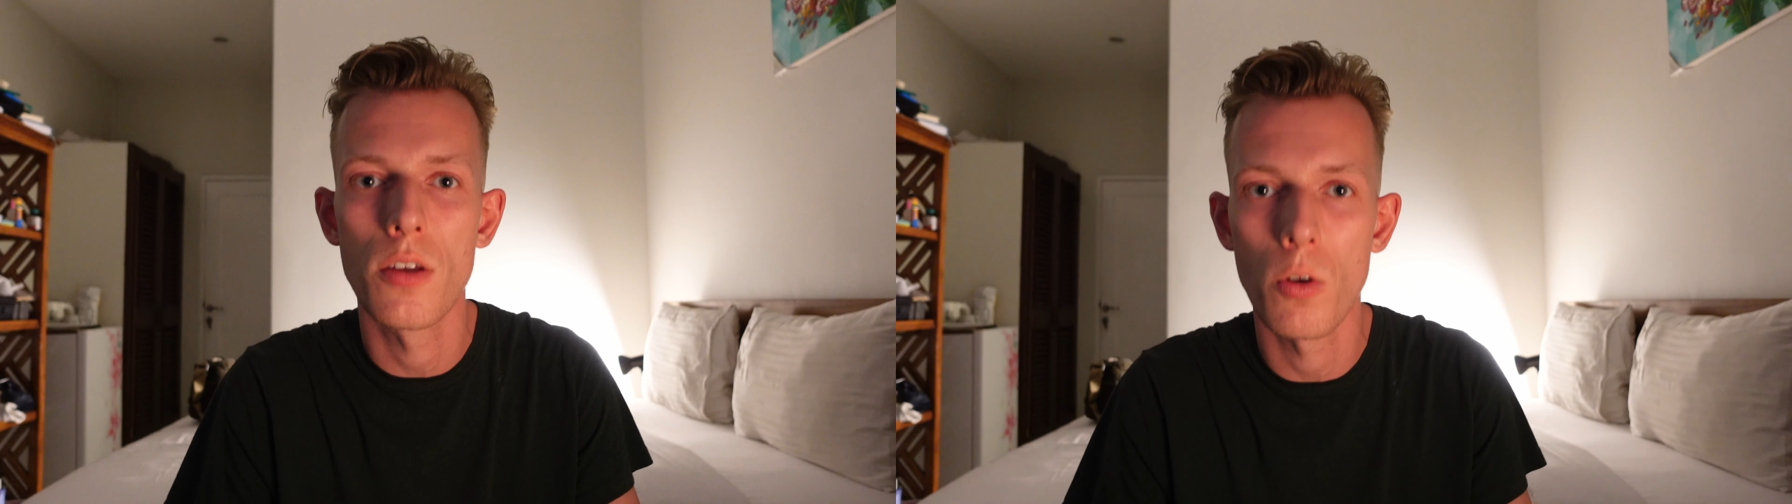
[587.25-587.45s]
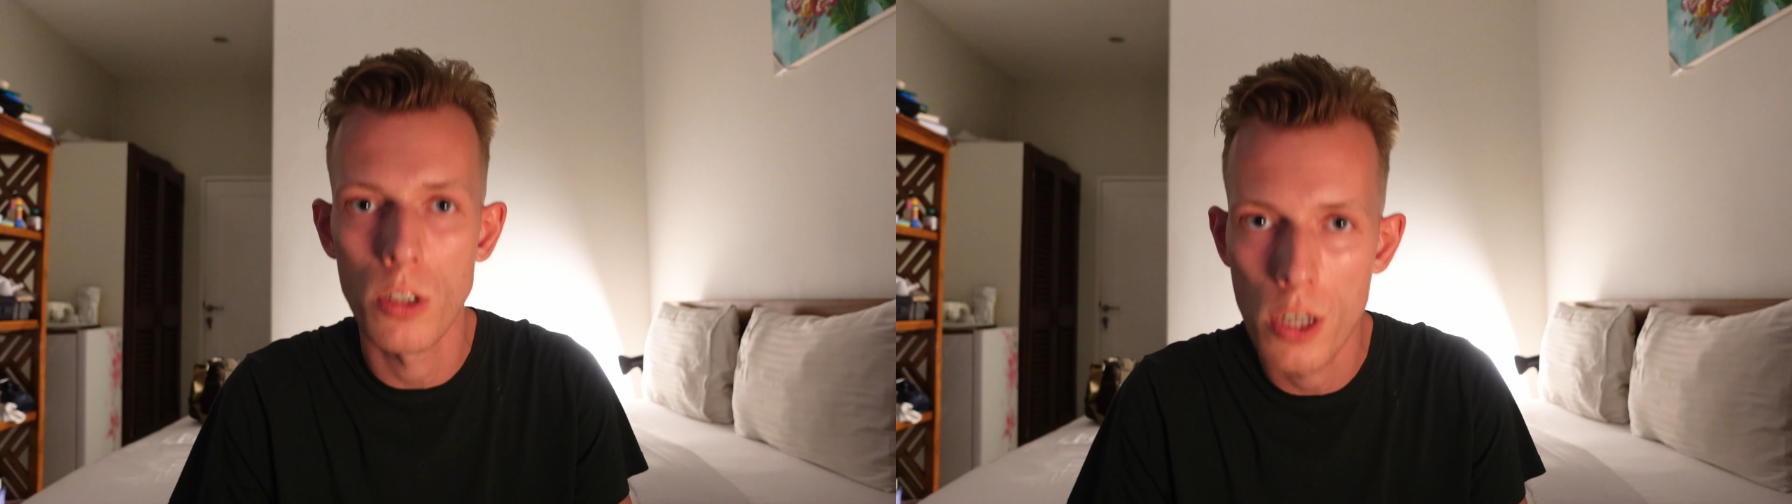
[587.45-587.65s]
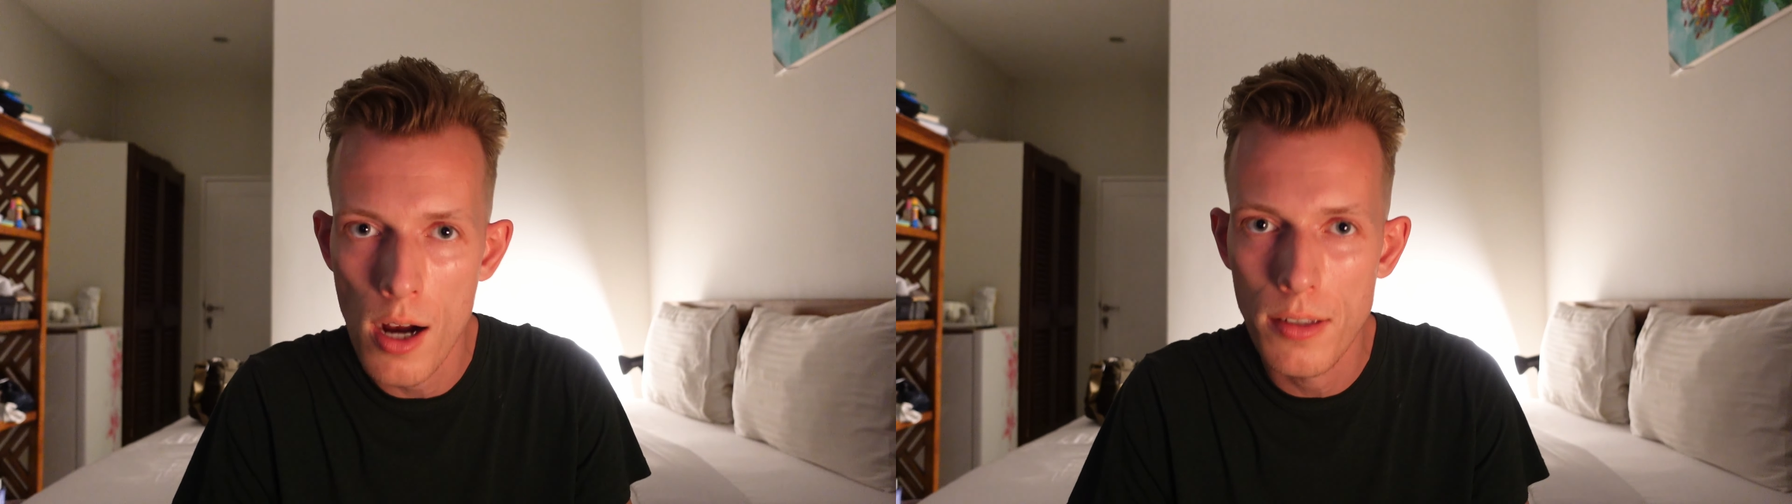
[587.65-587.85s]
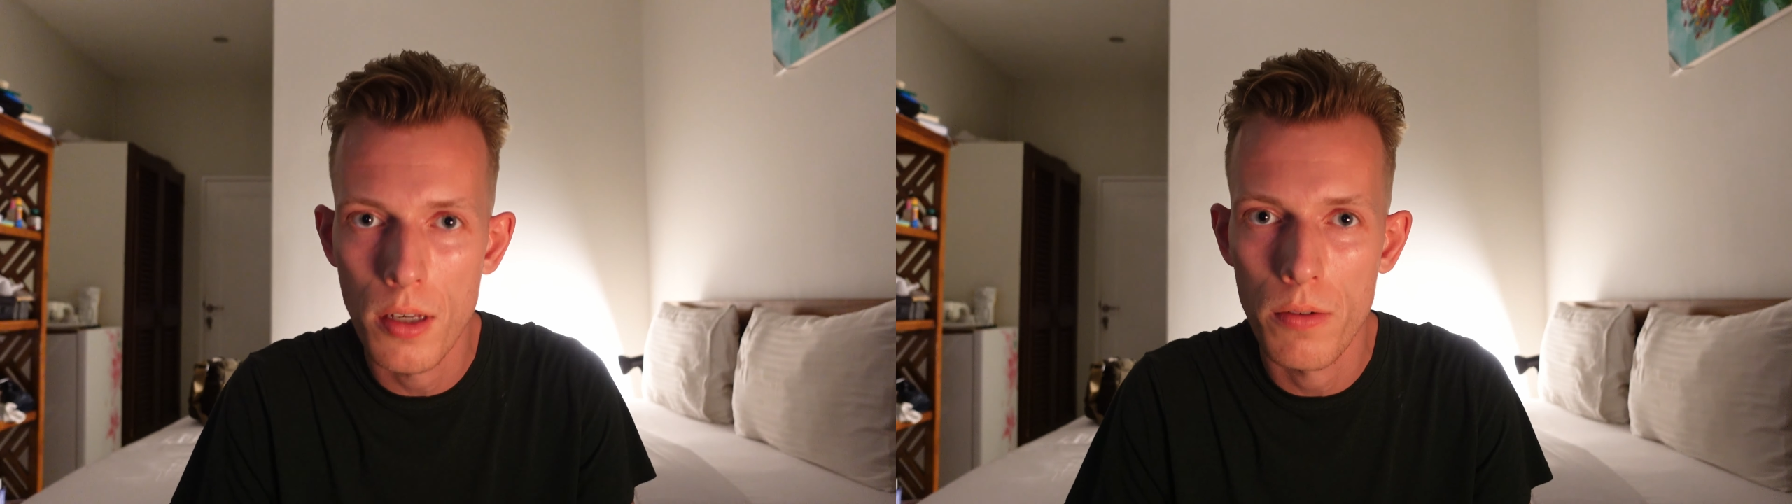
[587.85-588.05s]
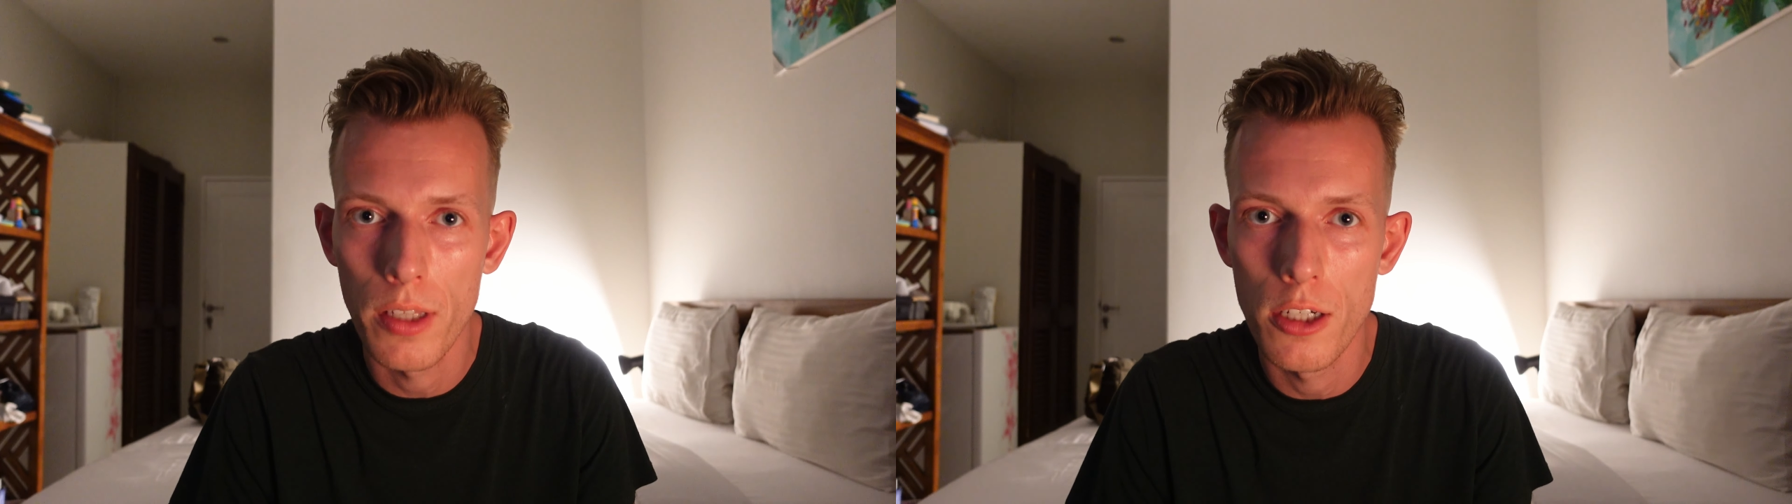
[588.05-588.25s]
your
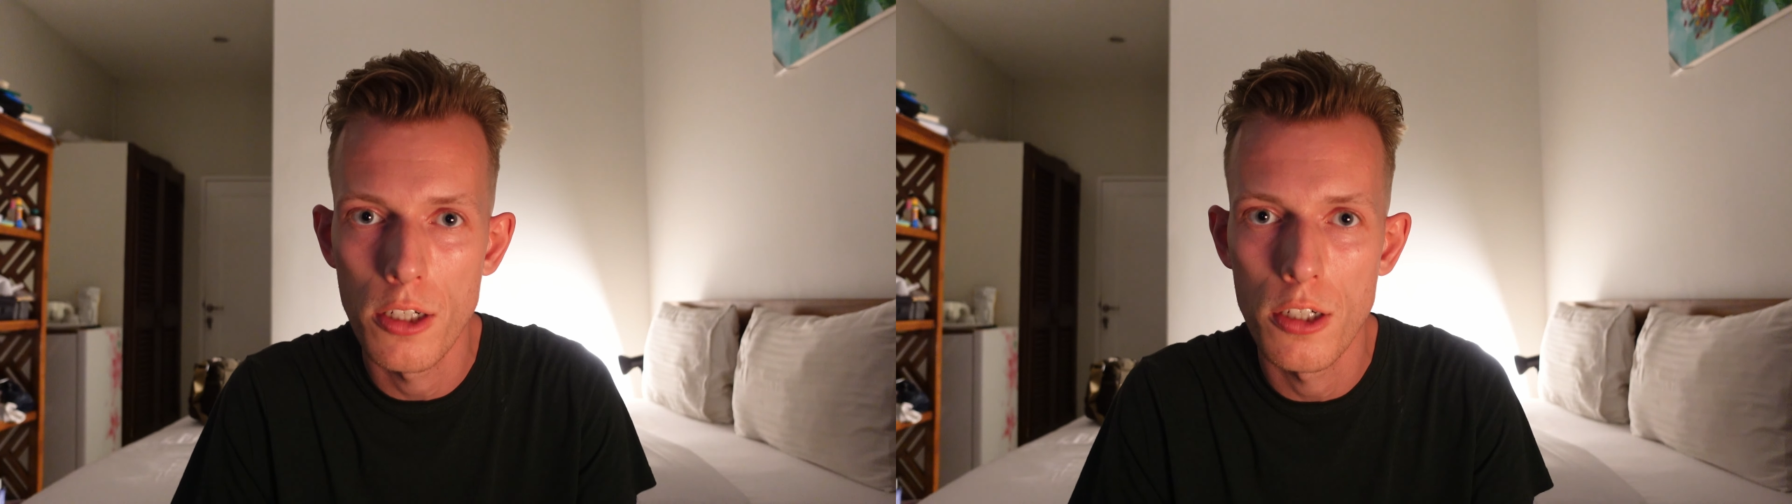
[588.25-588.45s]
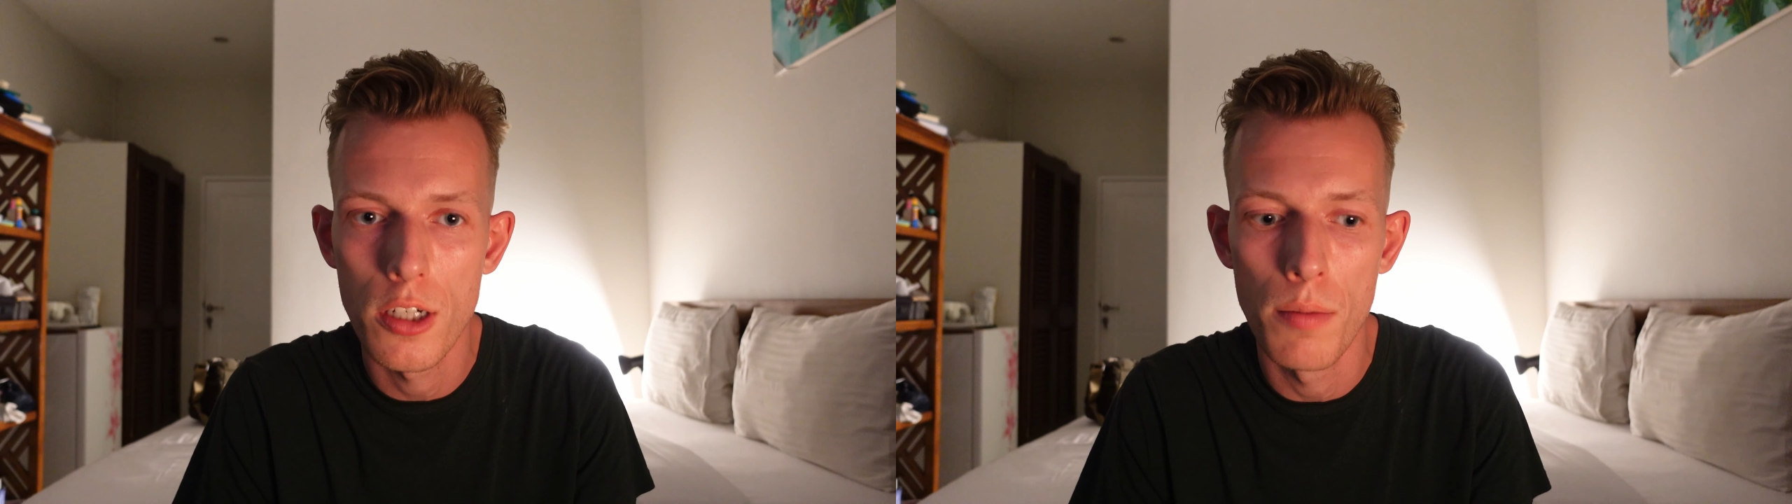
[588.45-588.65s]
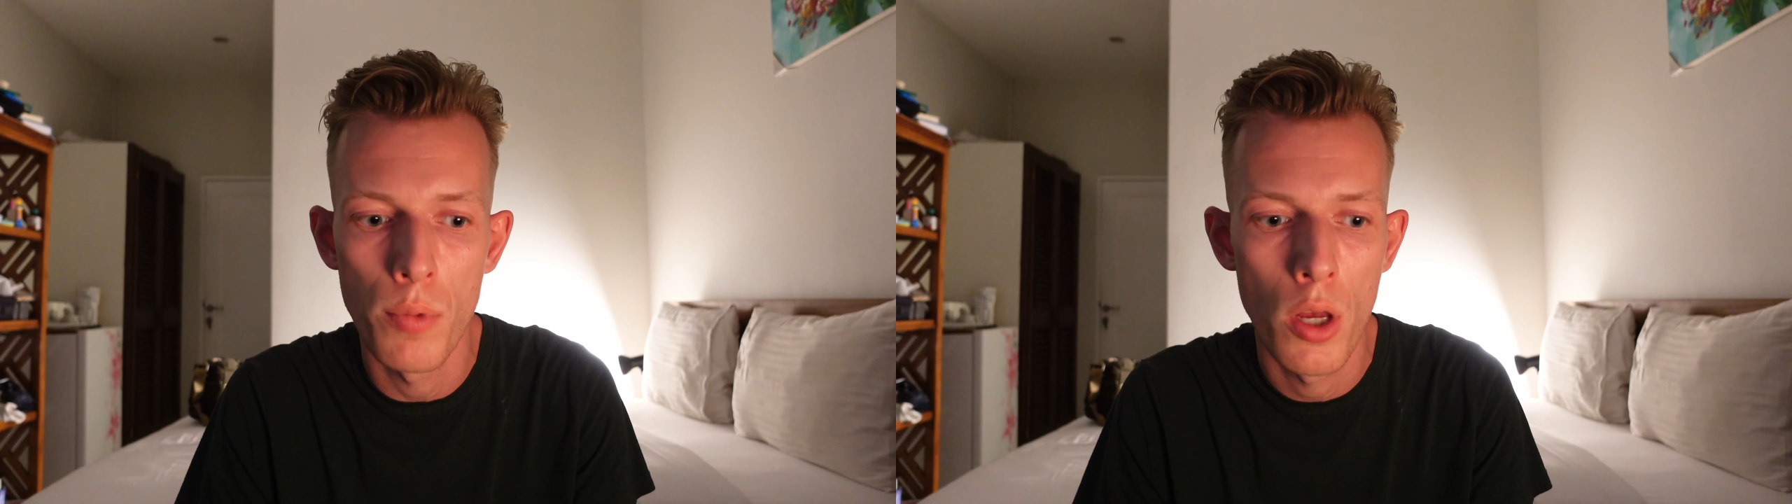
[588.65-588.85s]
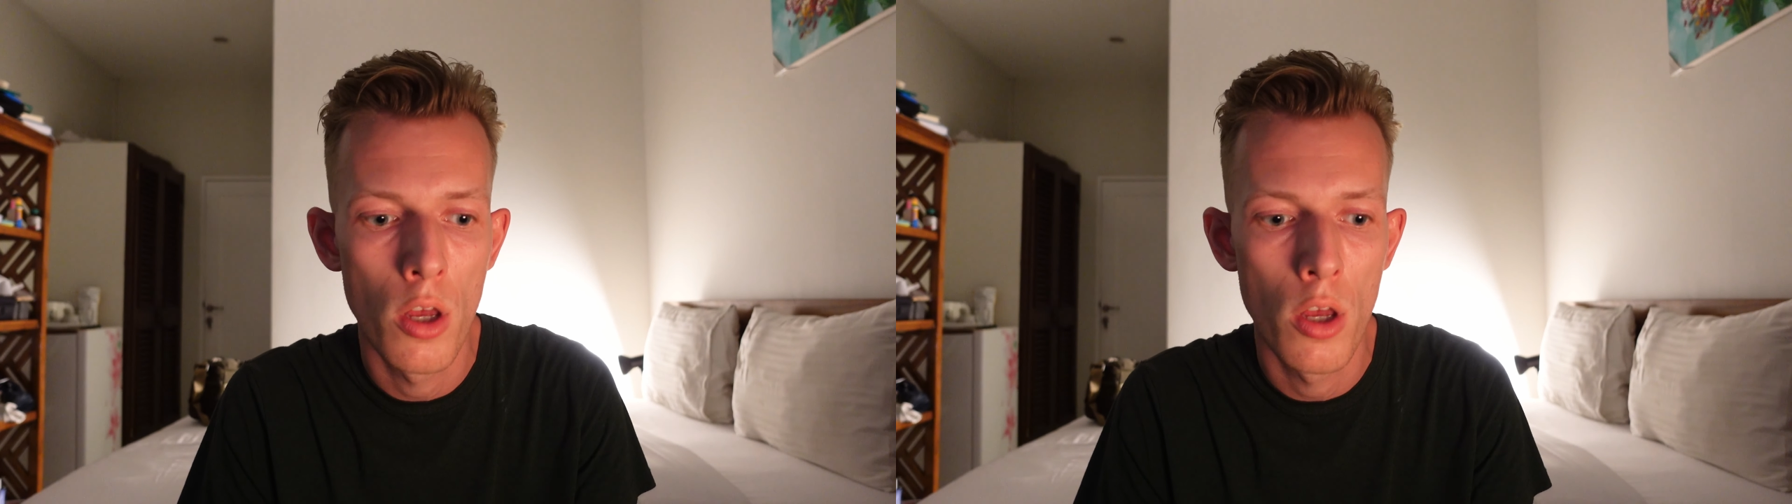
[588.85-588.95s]
toxic relationship